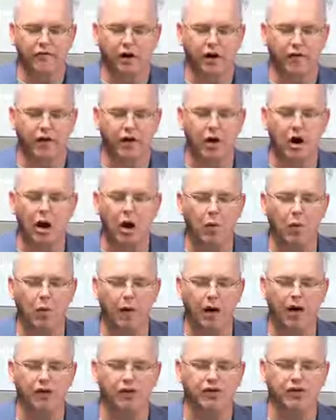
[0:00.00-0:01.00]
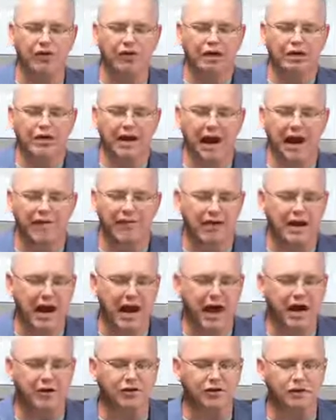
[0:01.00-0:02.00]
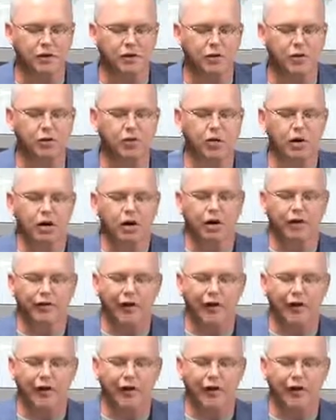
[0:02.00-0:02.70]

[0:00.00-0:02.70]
Father, help us to have the attitude